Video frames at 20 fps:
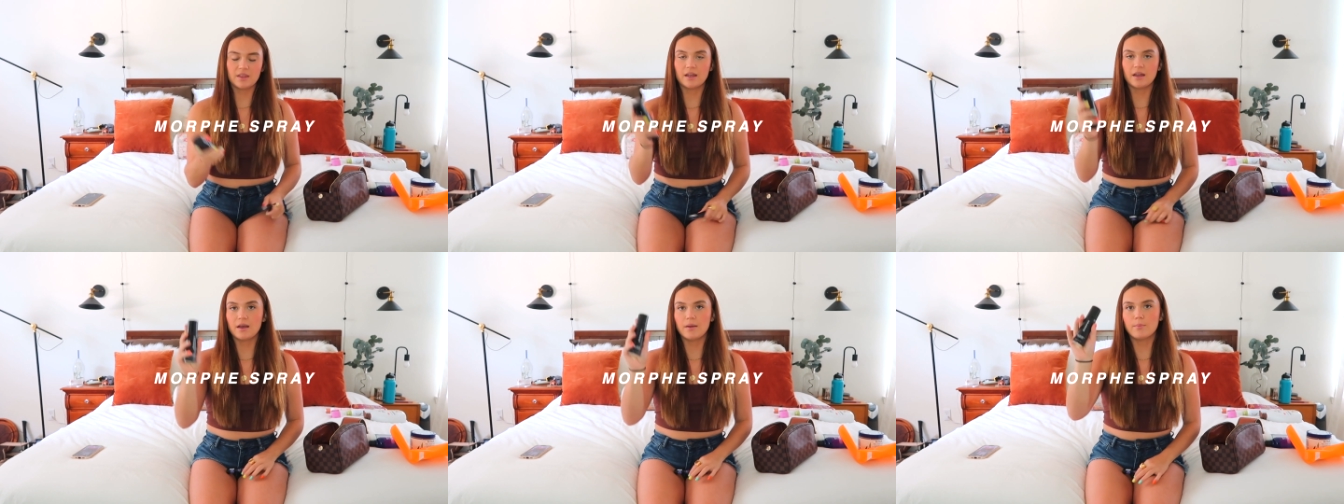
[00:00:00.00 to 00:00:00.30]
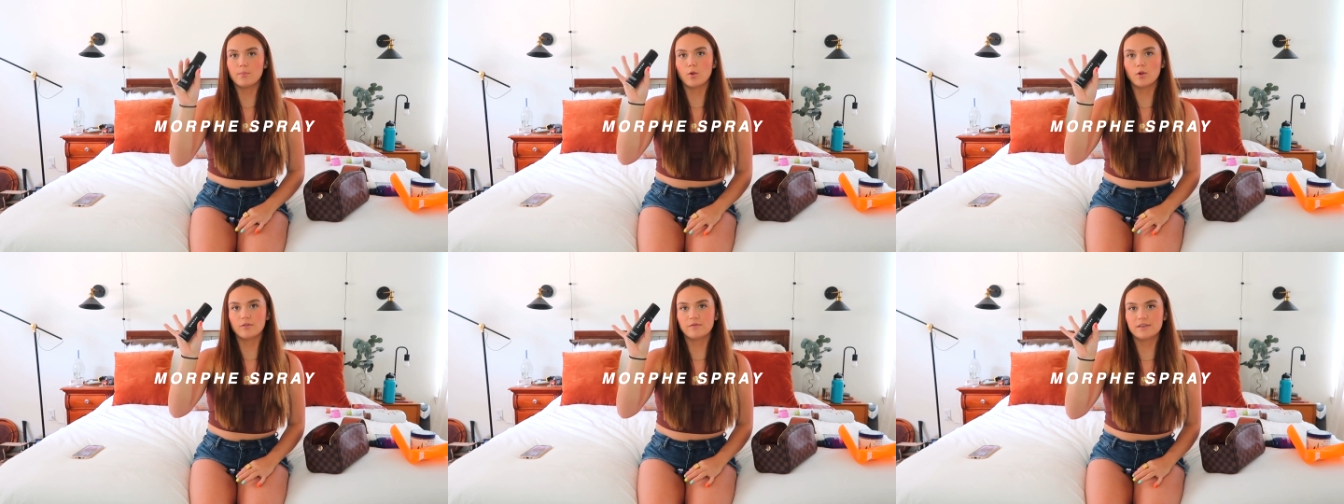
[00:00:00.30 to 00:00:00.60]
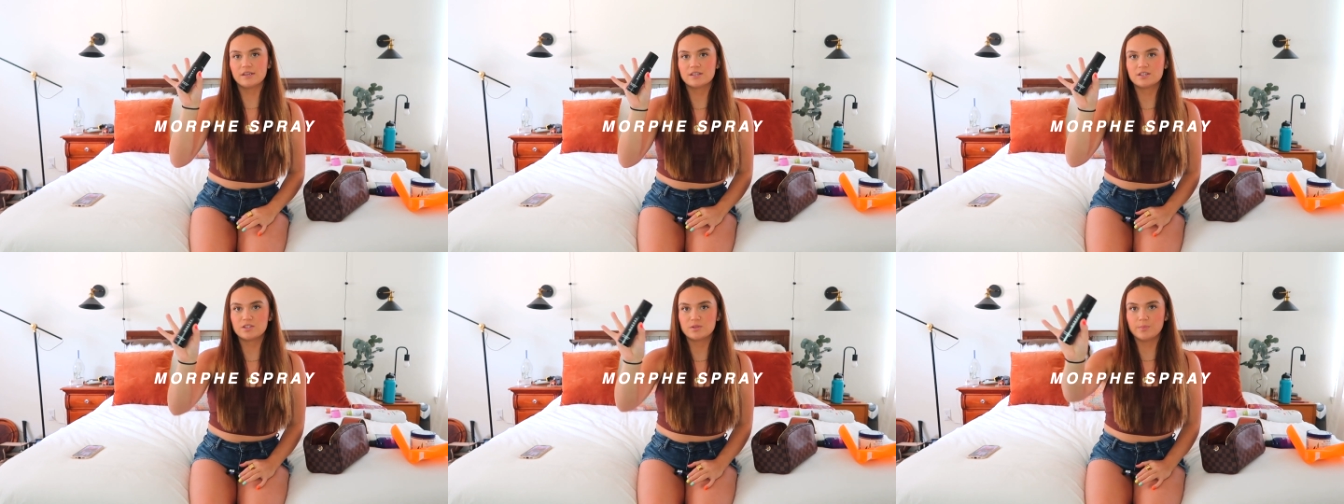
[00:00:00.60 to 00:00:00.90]
the
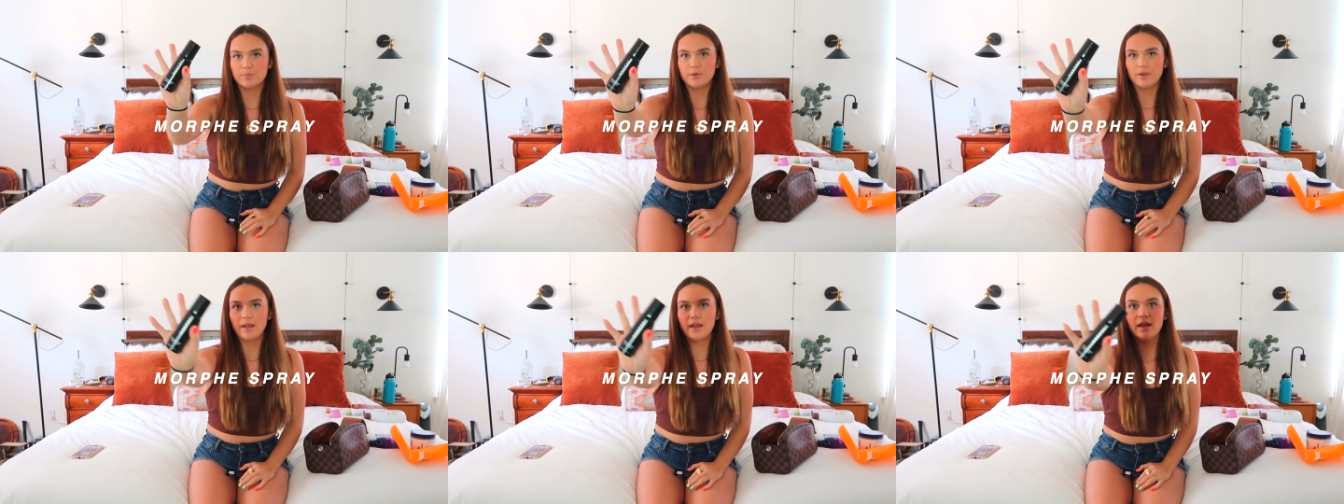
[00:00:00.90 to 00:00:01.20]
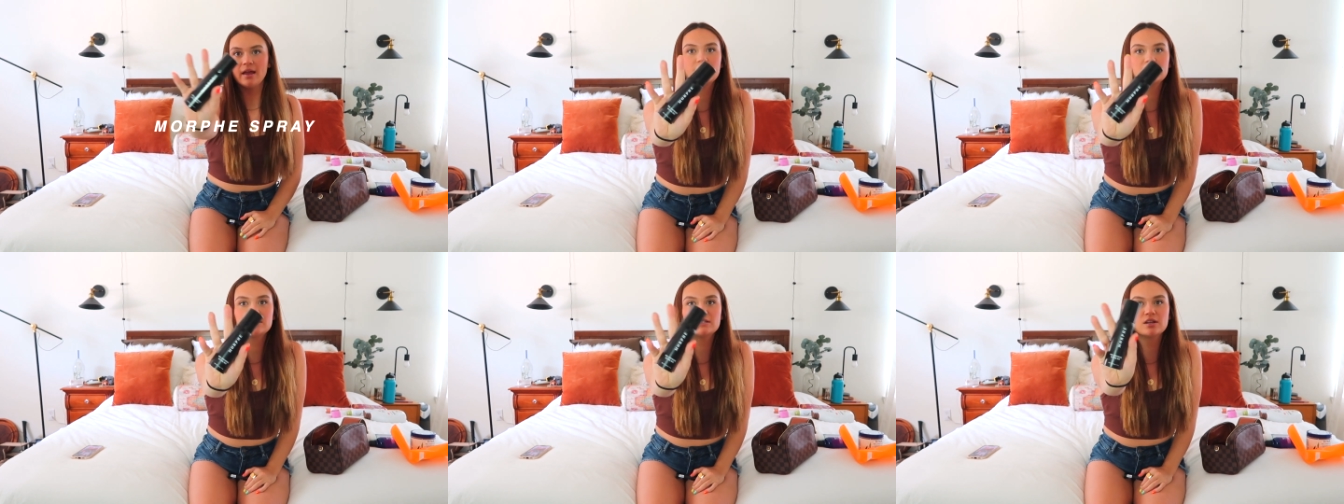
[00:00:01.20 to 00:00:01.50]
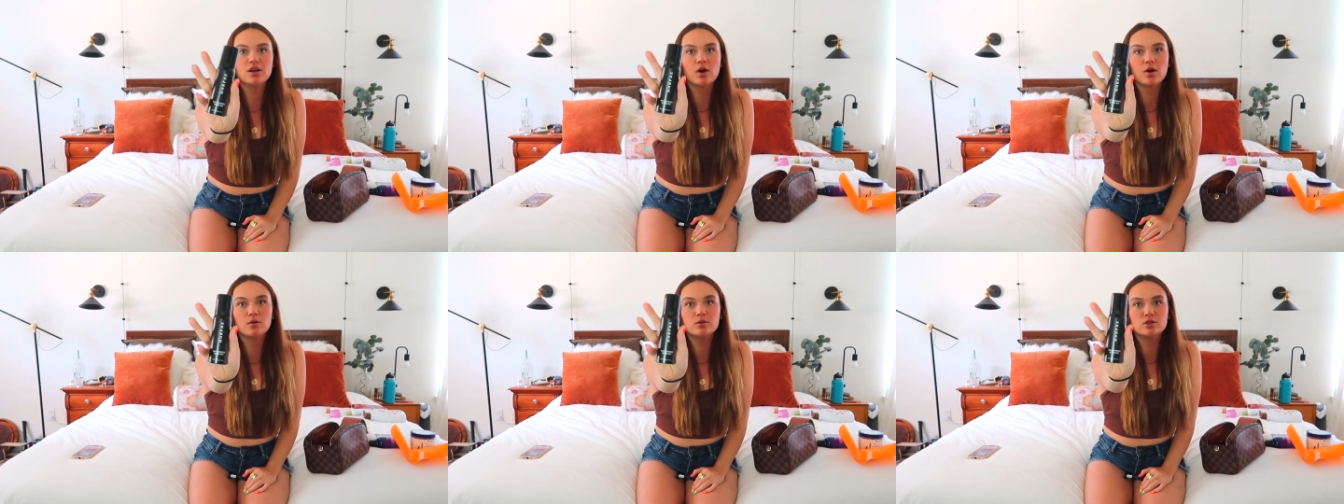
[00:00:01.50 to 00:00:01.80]
Morphe spray this is
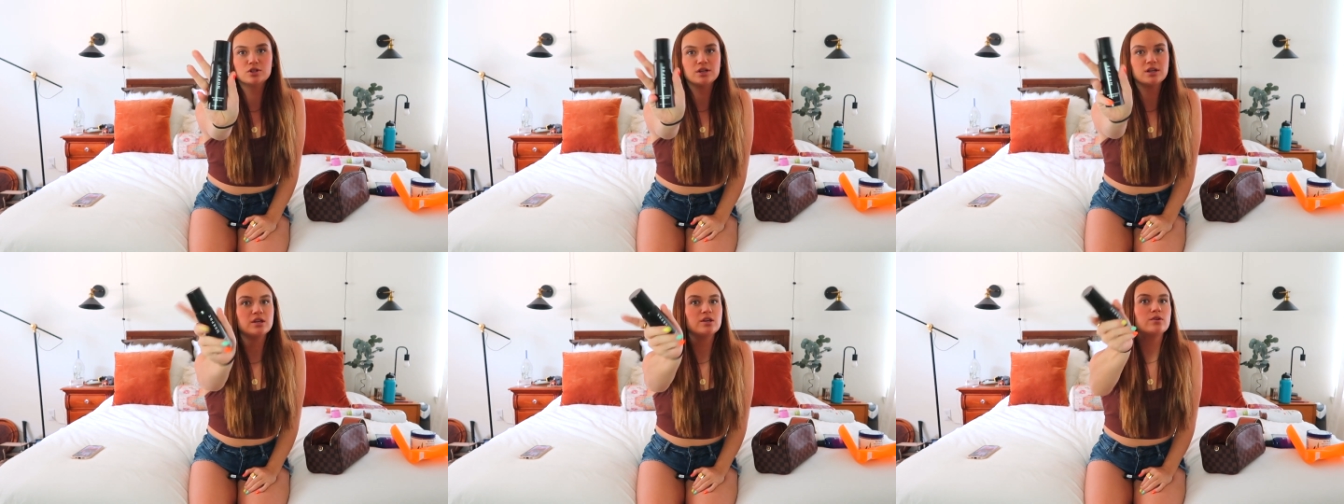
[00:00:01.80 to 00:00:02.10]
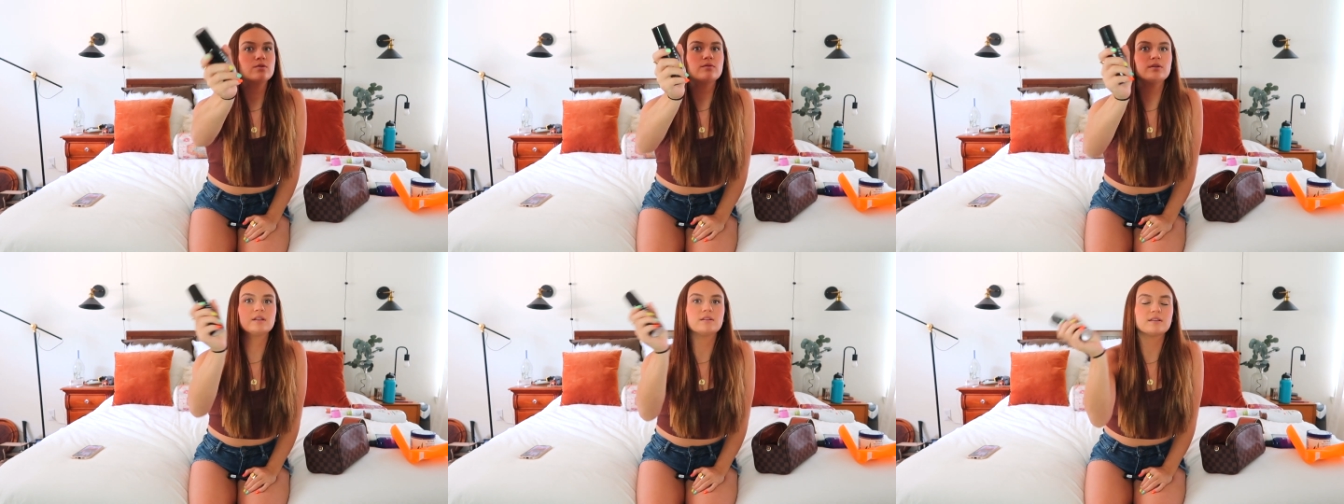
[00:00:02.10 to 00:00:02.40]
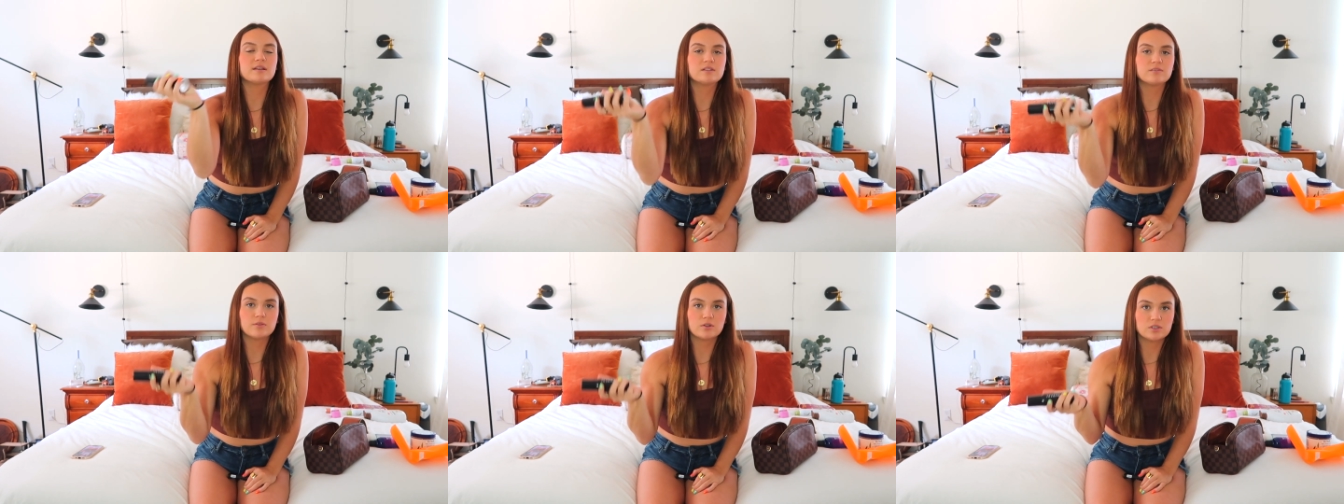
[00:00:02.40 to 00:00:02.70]
an OG you need
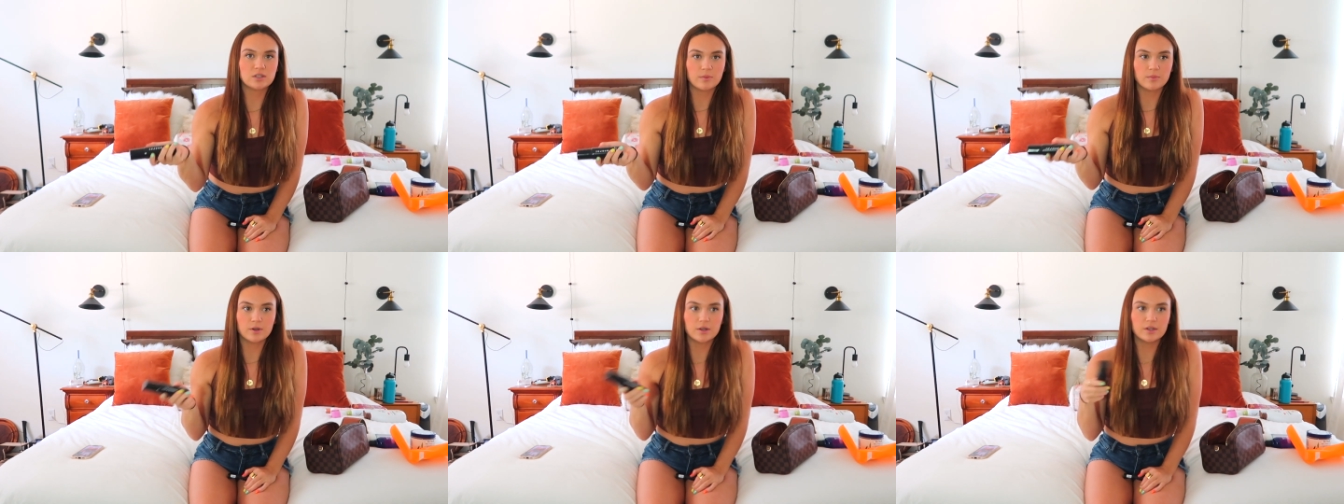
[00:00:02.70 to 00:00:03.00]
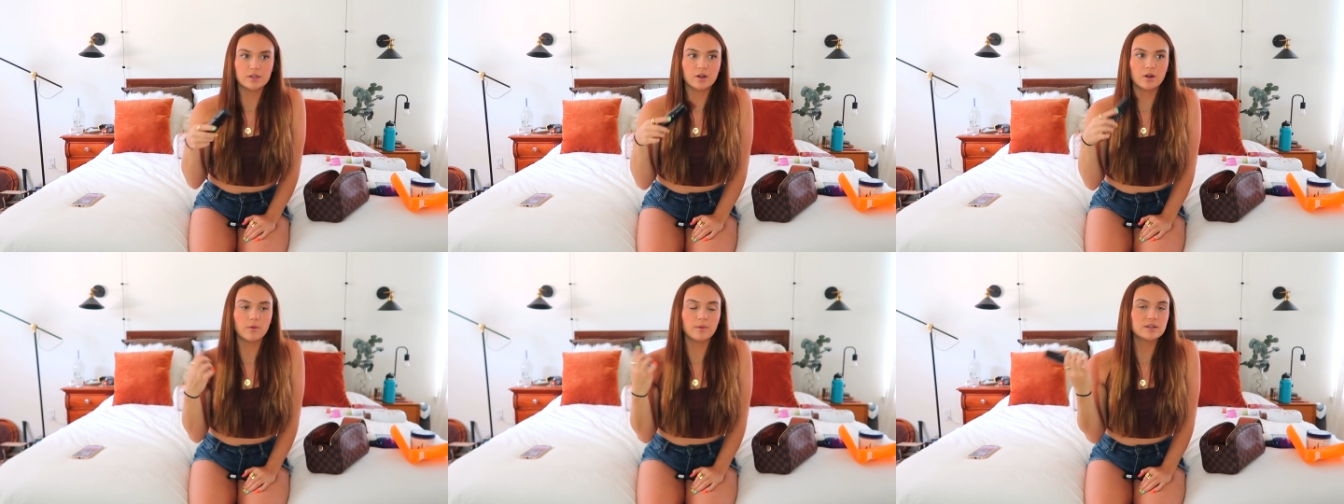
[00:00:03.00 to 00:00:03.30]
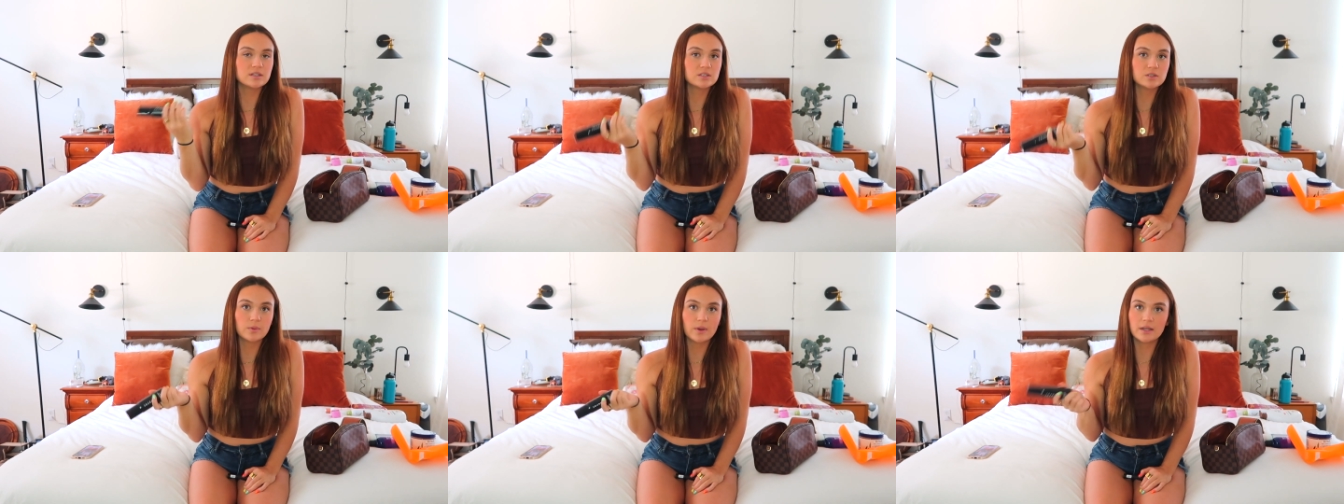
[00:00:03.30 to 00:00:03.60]
this for summer you're
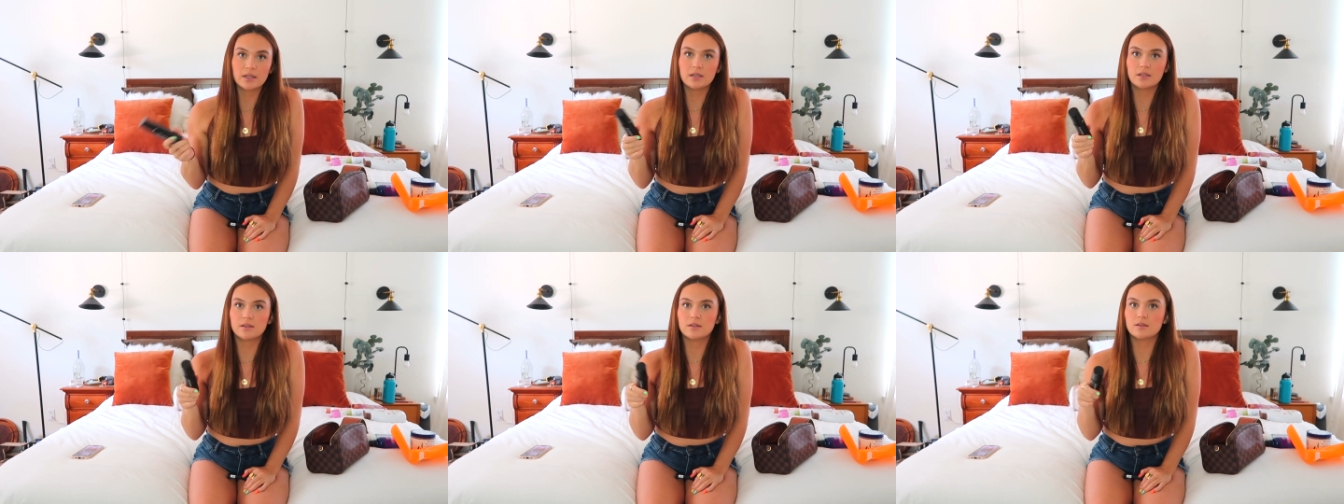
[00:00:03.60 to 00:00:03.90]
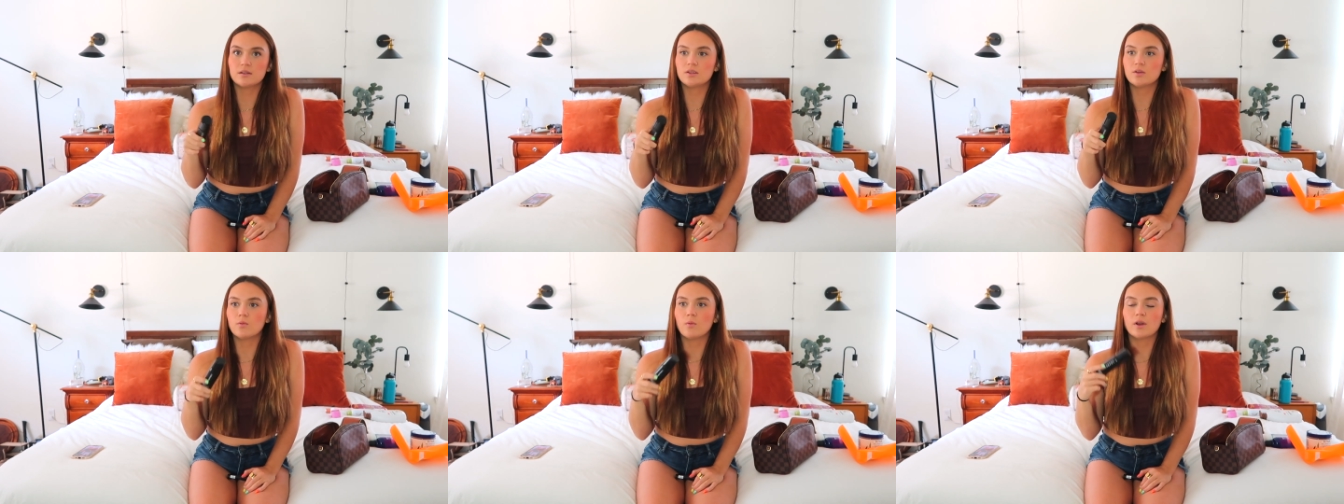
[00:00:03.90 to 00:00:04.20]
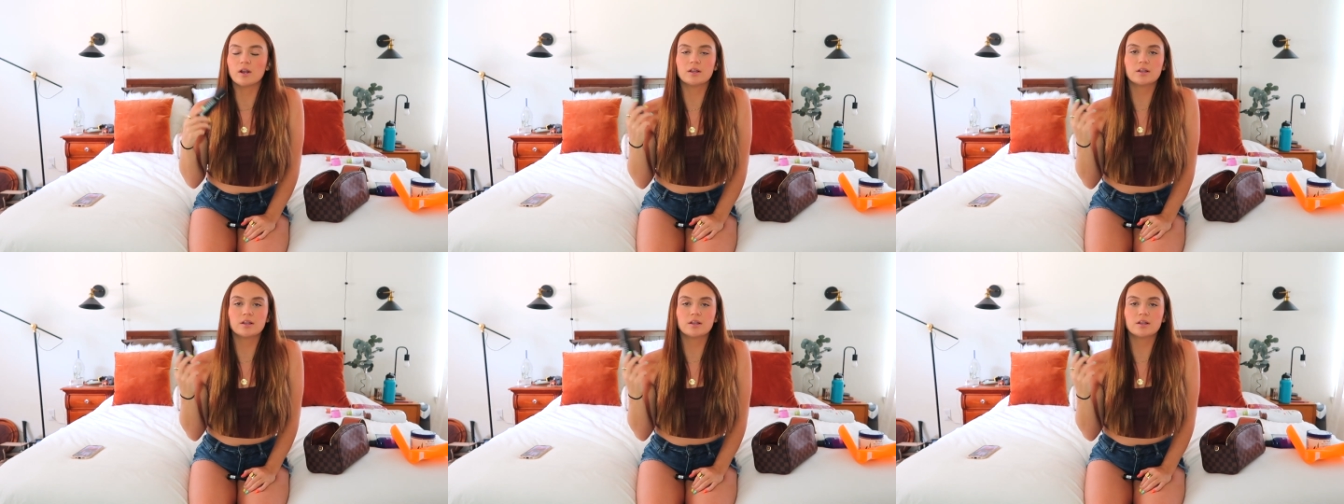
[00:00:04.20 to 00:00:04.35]
always sweating you want